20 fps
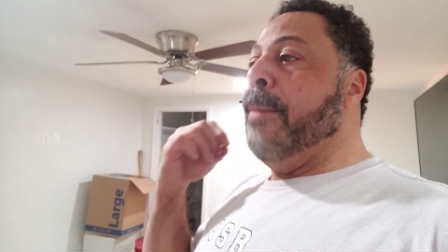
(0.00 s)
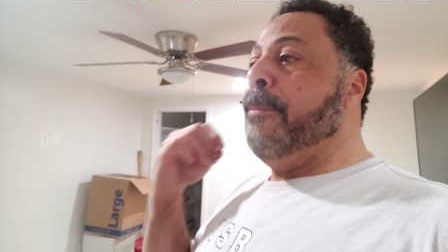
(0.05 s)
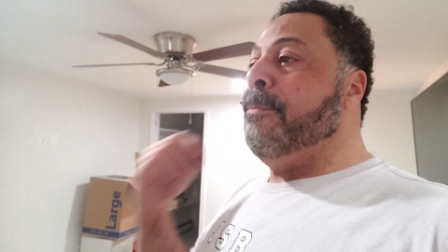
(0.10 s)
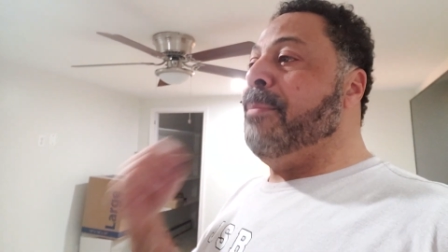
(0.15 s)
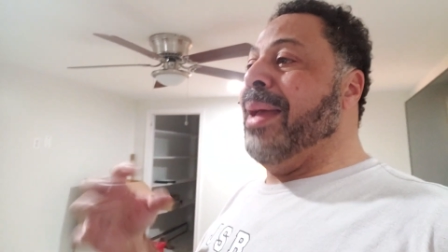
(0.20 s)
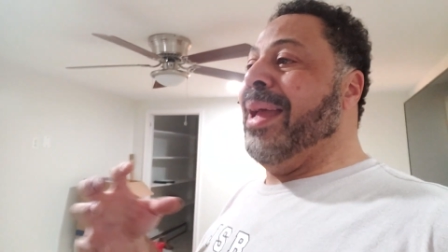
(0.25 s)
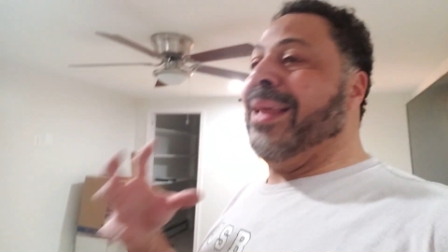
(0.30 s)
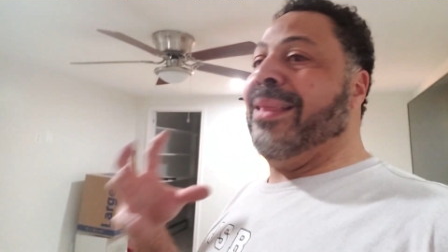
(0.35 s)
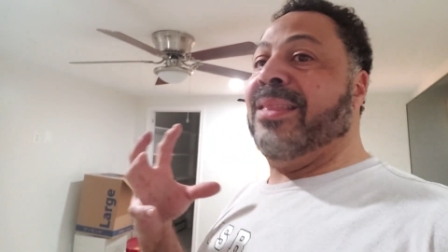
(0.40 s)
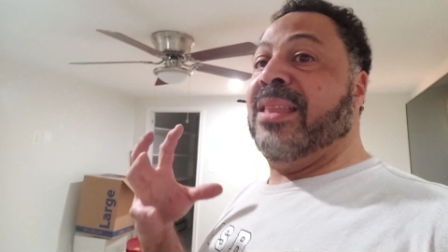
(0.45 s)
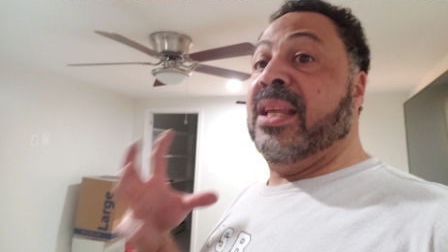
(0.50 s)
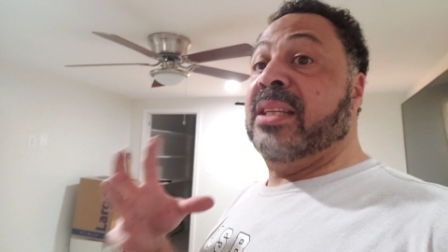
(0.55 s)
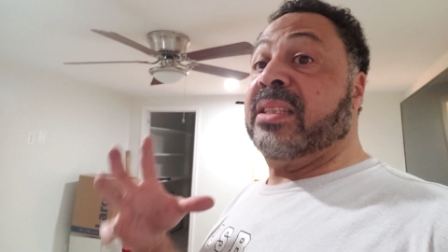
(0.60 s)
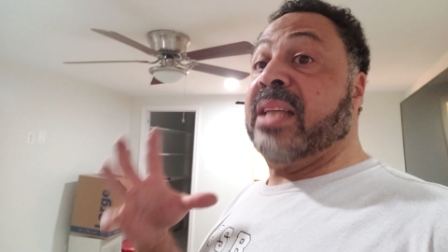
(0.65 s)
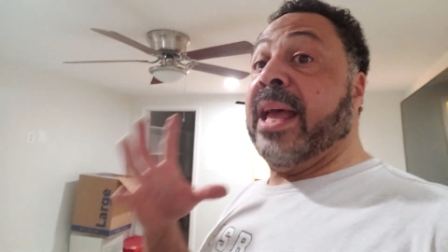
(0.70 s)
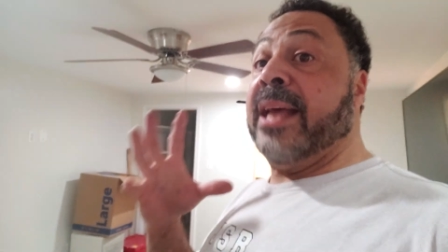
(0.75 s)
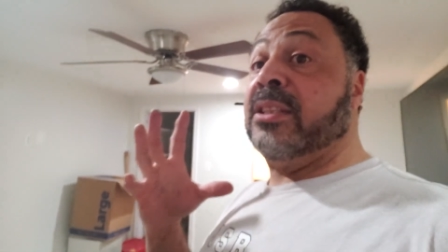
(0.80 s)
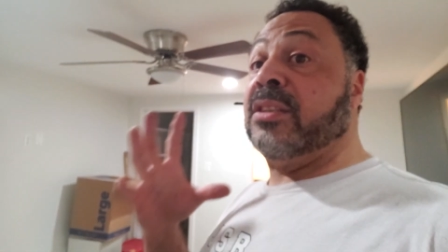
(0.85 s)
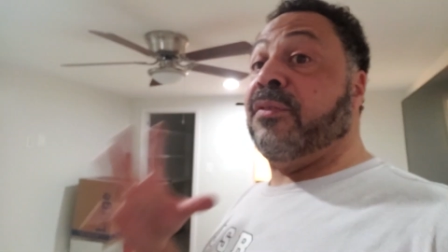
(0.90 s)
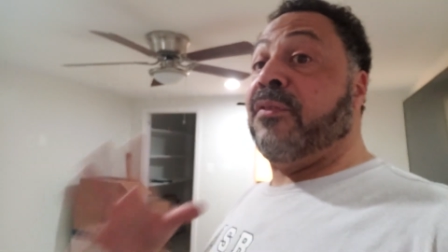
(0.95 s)
make this
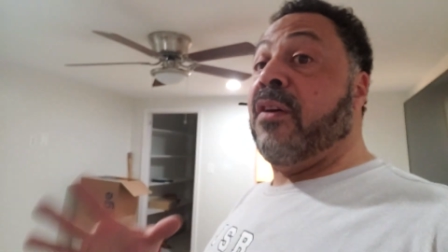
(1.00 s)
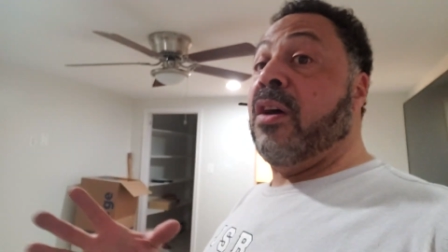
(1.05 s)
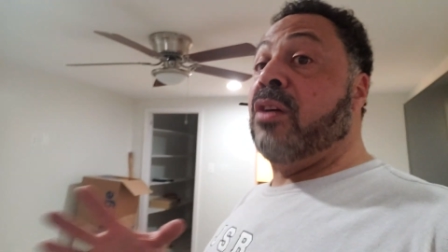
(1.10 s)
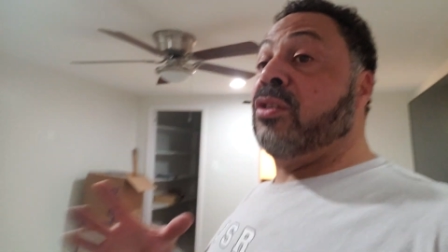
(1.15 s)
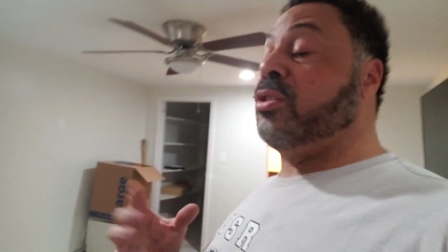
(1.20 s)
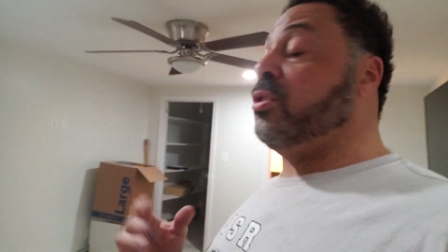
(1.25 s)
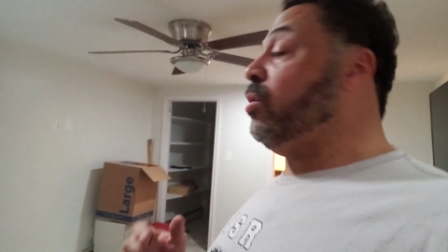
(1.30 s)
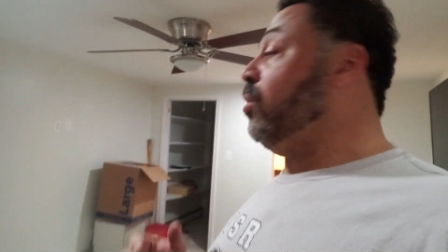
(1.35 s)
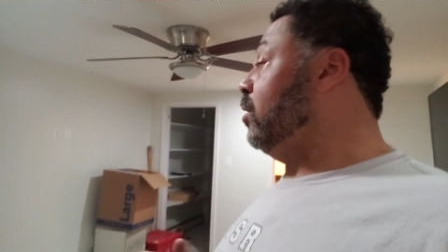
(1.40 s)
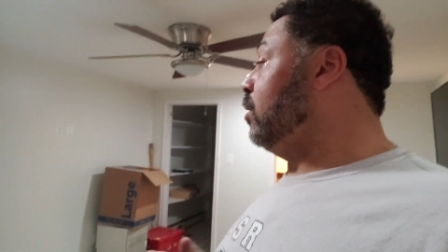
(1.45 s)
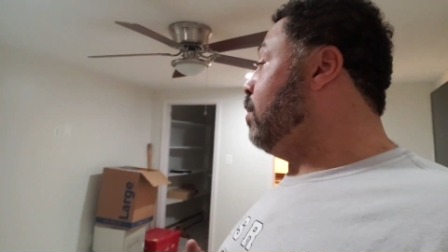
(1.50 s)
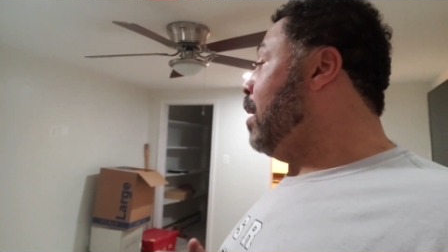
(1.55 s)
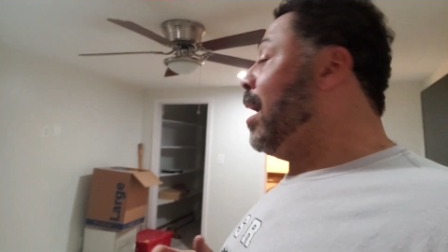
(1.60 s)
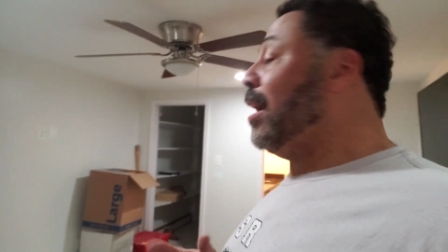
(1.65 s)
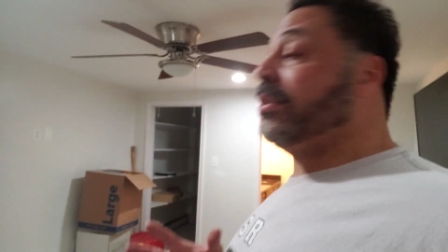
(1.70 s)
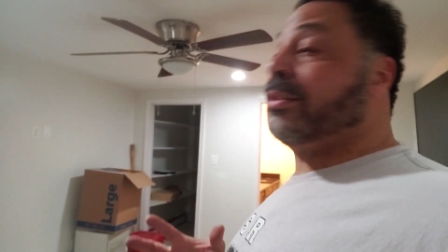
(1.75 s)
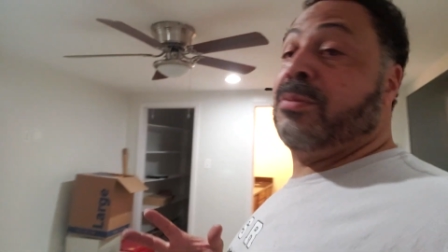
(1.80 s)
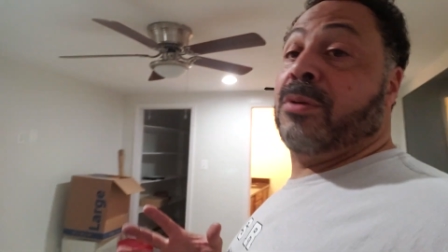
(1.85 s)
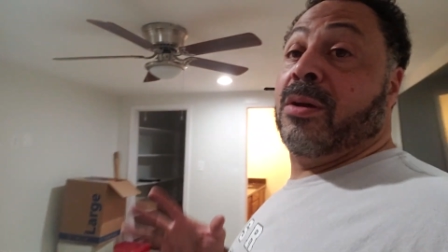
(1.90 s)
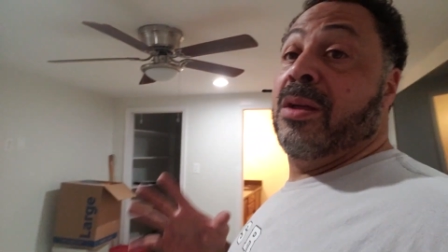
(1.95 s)
as functional as
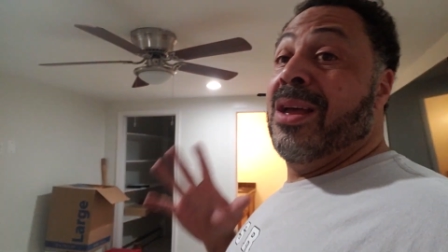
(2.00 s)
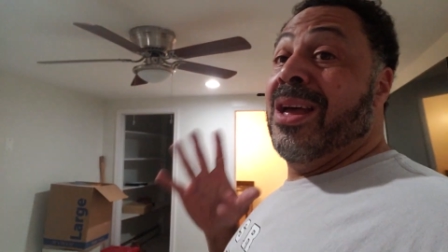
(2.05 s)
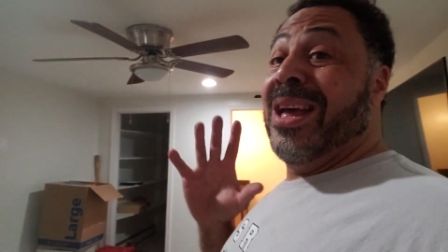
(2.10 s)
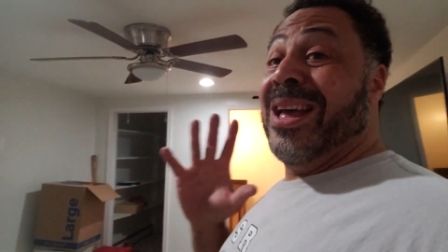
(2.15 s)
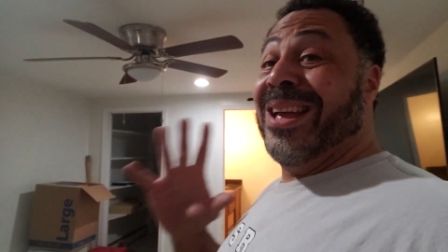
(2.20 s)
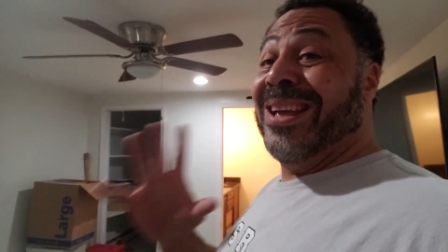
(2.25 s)
possible.